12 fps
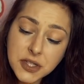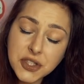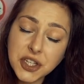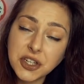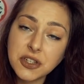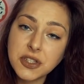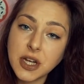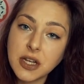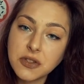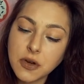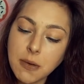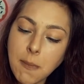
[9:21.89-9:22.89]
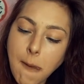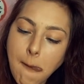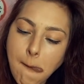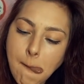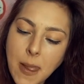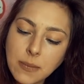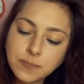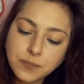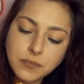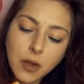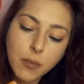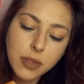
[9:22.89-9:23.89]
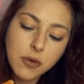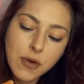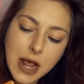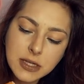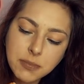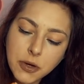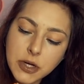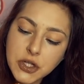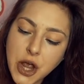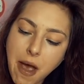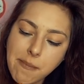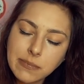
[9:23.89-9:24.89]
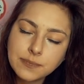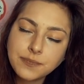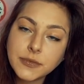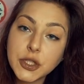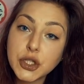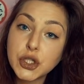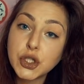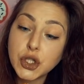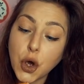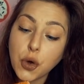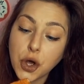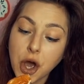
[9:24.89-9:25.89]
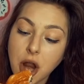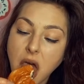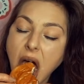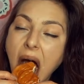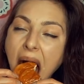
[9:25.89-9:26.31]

Snickers ice cream with the raspberry jam is so good.